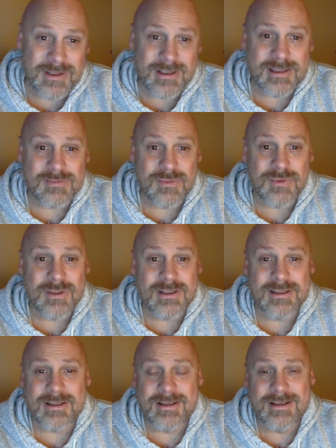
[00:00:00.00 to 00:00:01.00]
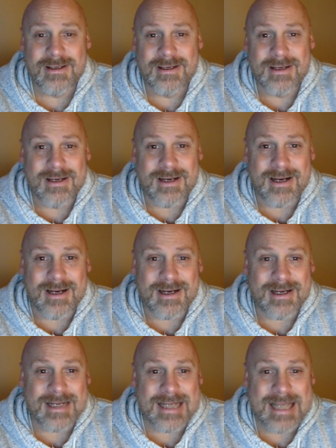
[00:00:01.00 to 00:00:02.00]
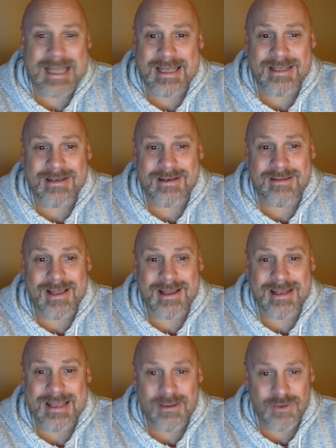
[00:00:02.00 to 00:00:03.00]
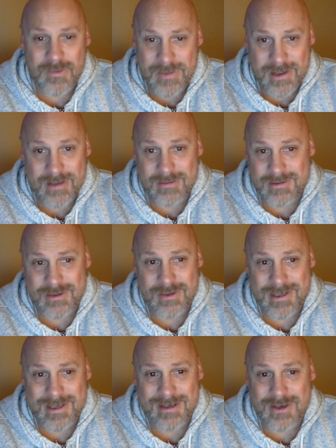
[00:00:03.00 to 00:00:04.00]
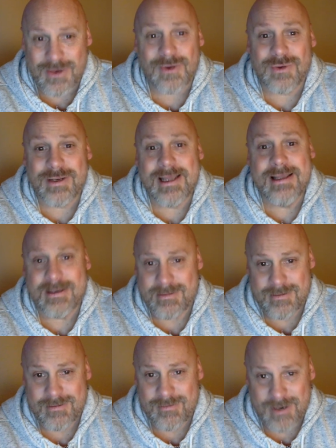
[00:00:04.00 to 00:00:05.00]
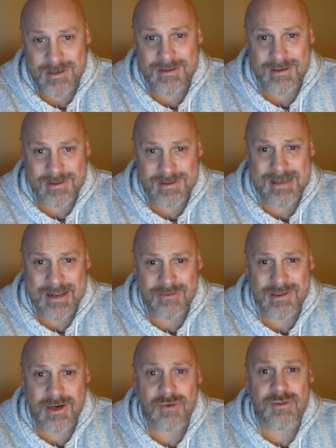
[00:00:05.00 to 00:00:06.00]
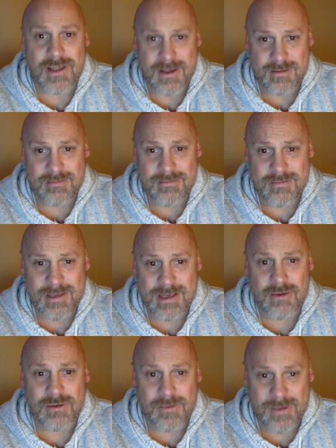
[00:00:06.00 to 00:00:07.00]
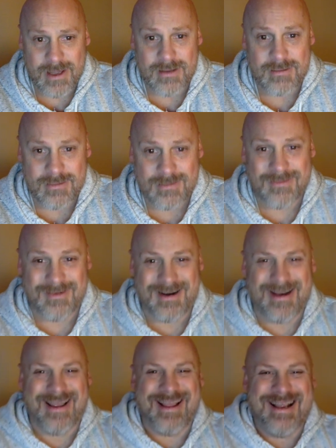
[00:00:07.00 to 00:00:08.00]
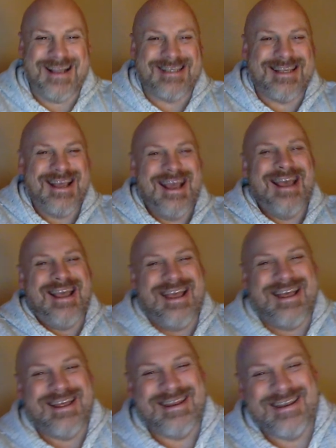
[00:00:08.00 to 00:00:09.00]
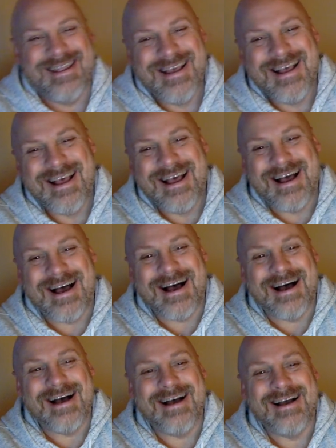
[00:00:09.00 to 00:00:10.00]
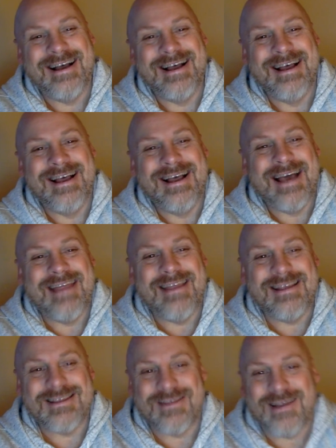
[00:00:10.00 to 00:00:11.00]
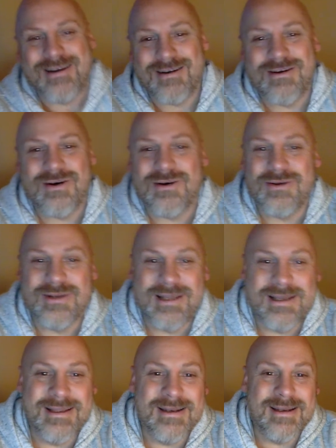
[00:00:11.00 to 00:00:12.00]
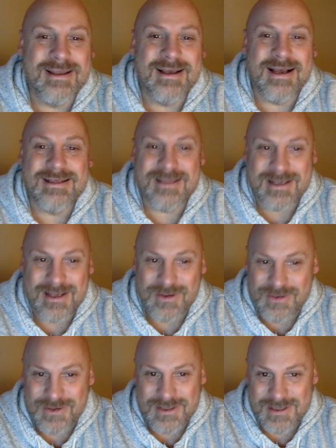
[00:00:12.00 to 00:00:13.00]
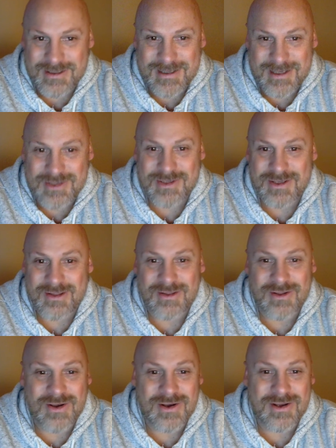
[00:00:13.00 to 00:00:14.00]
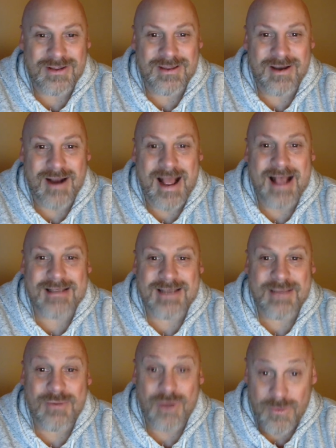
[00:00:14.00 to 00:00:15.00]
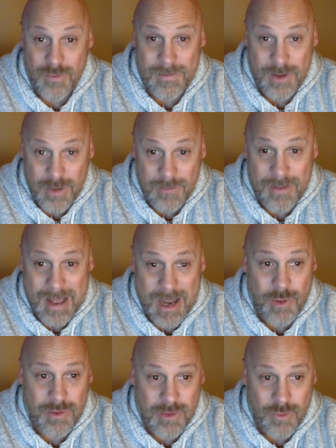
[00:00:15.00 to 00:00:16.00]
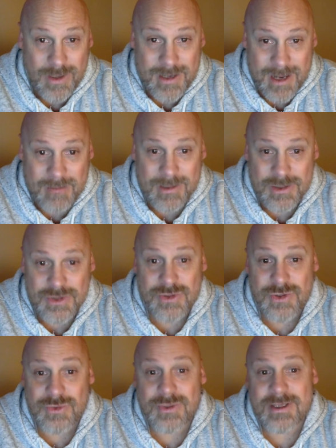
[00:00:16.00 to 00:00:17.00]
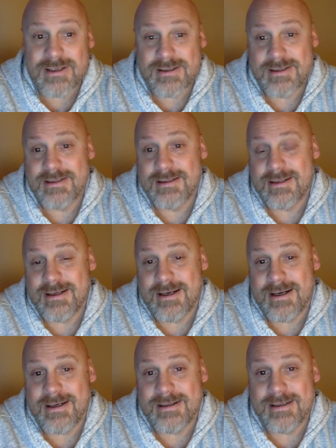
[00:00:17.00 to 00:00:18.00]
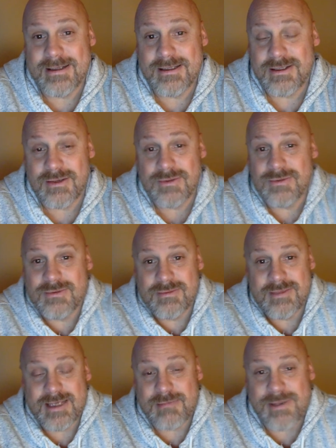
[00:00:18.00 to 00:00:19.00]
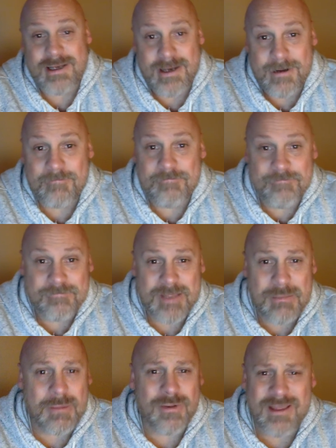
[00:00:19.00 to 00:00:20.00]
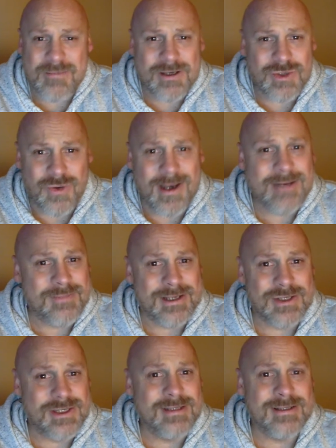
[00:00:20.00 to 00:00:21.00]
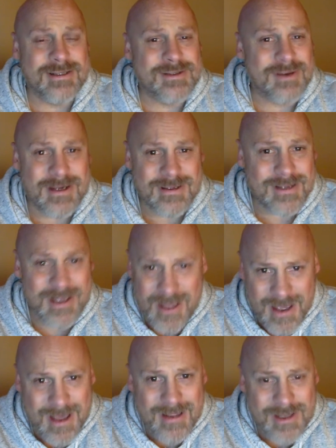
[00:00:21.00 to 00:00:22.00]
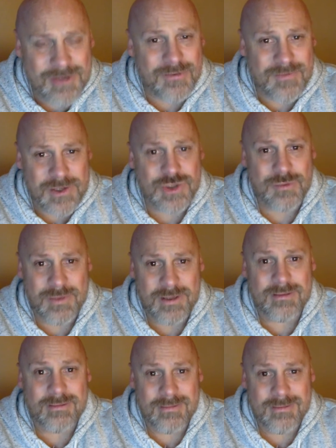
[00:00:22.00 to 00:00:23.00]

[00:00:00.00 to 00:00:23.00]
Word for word: at this point. Uh, and they had healed a man. So they get called in, right? Because how dare they heal a man, right? and and they, so they are called in uh, to the elders and teachers of the law, and they're asked, "Hey, well, by what power, what name did you do this?" Uh, and so they speak up, Remember, they've been trained by Jesus, right? They, these are fishermen,